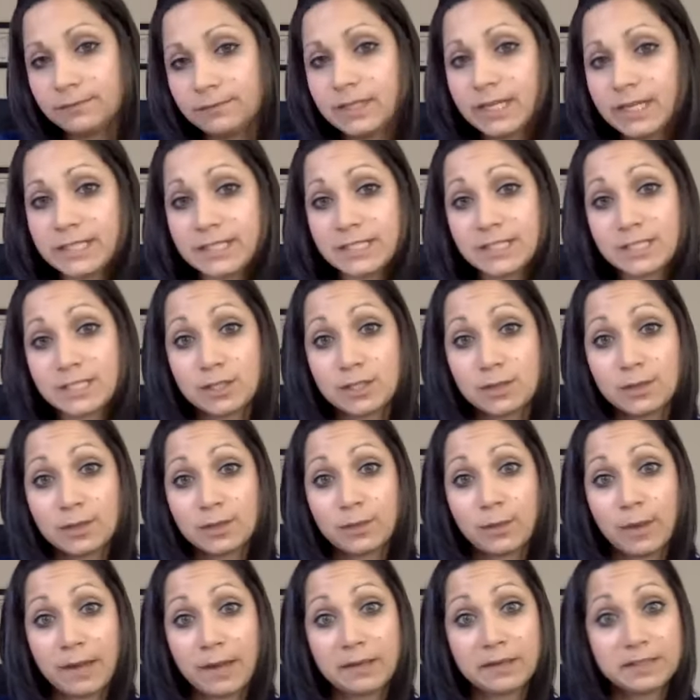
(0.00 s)
It's due in a
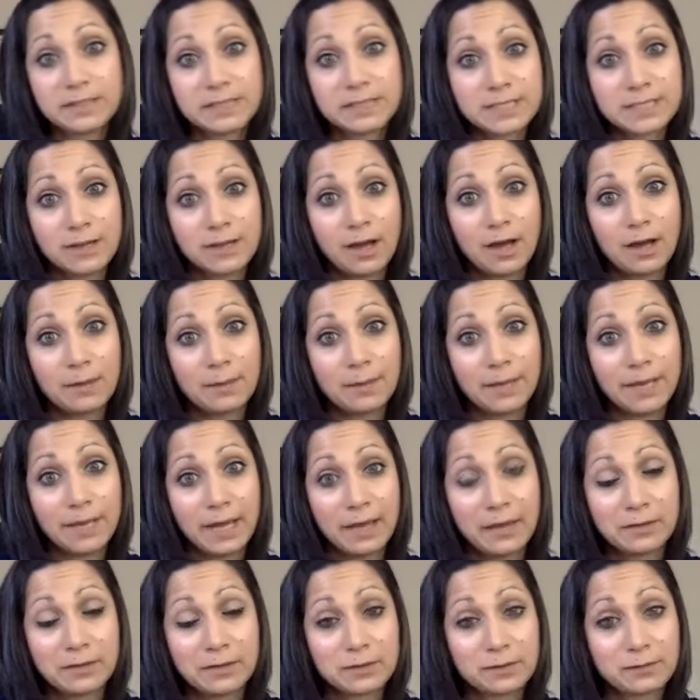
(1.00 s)
while. It's not on my
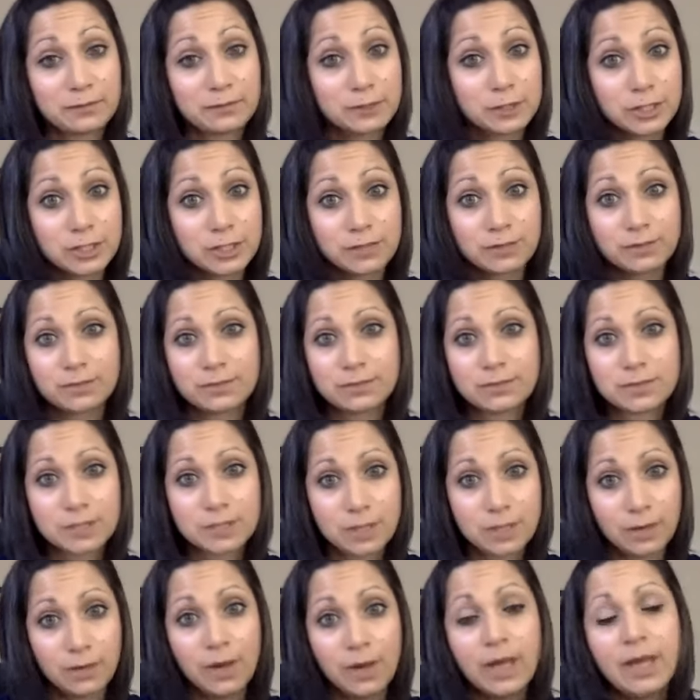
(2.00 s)
calendar for June. So
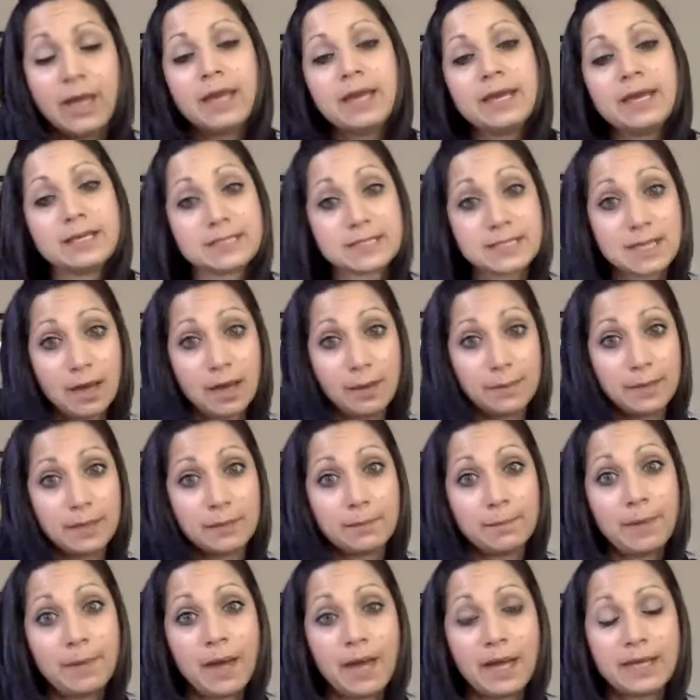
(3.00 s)
it's coming,
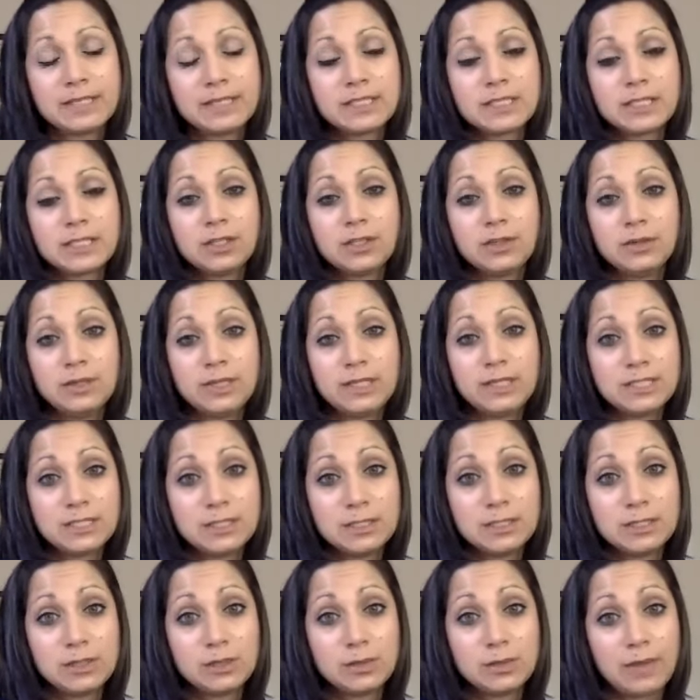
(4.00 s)
but you need to
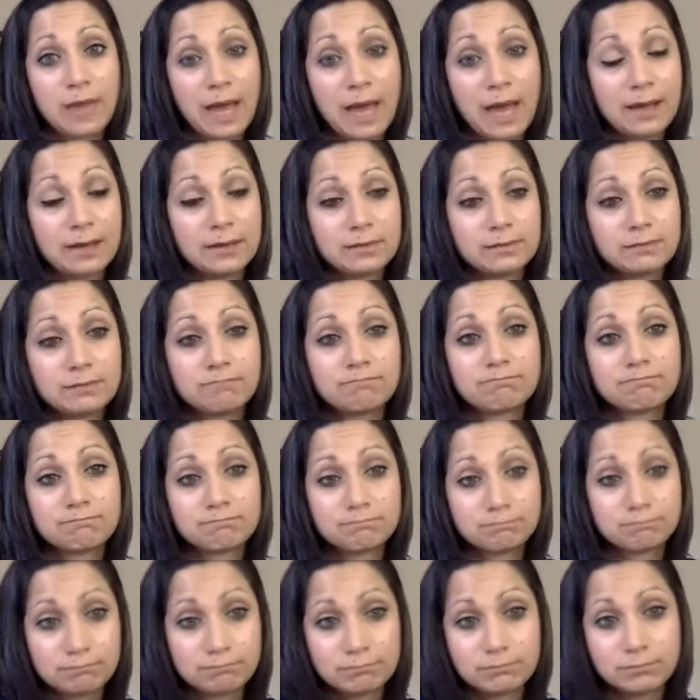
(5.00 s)
do that,
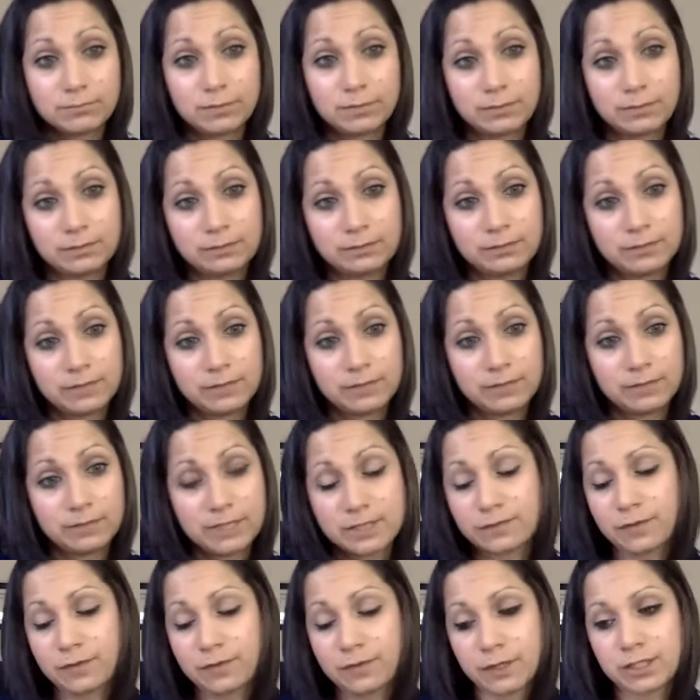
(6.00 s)

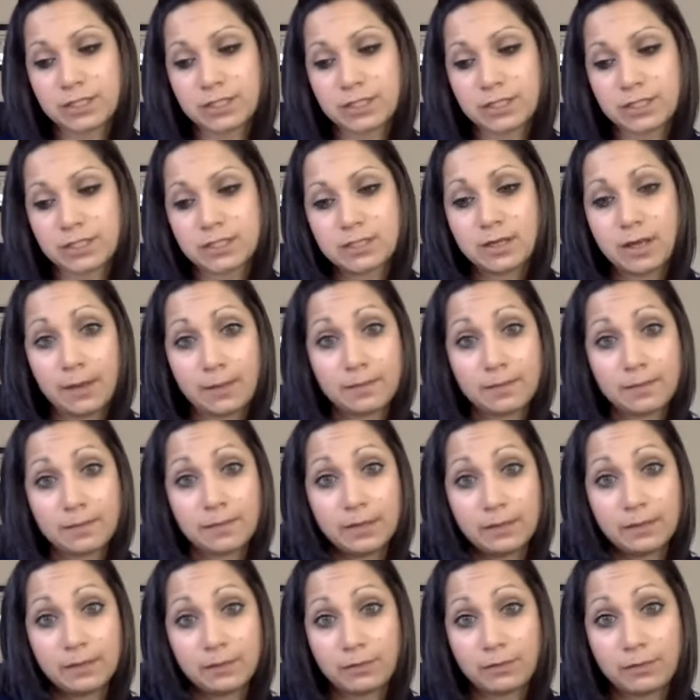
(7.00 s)
this first
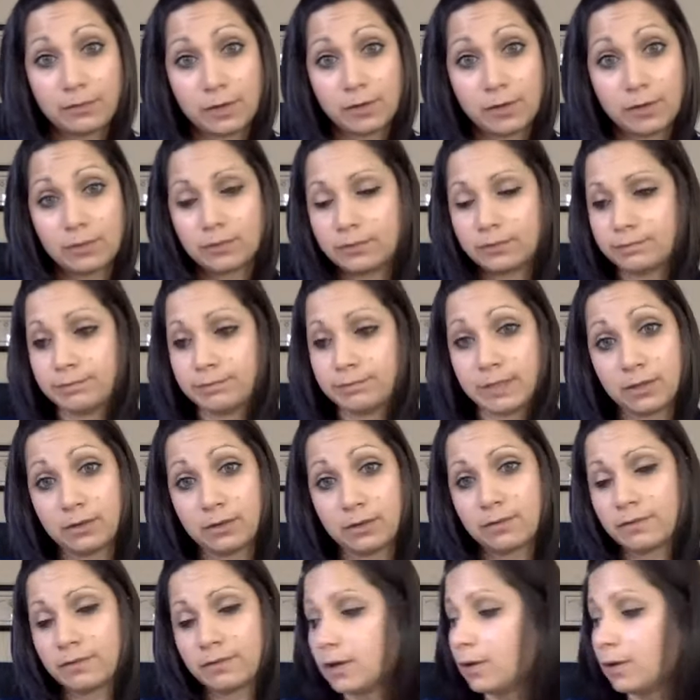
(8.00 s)
lit review, peer
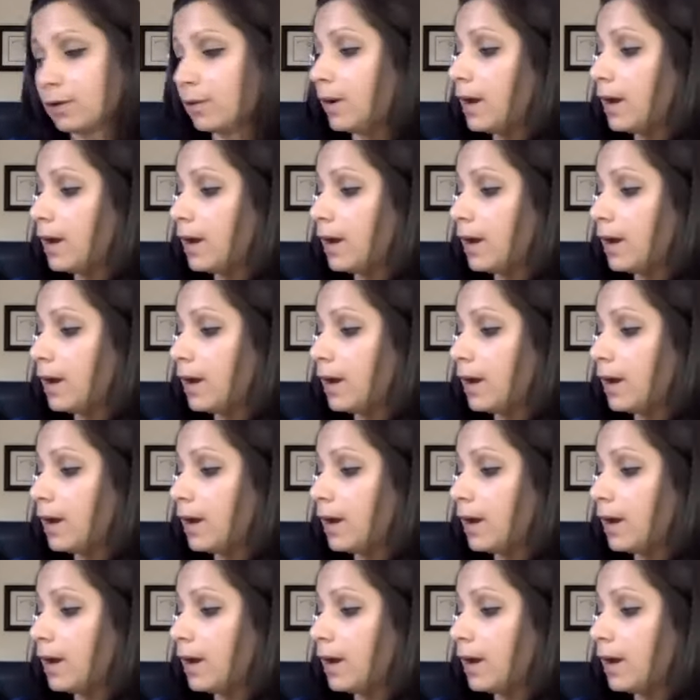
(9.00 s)
review.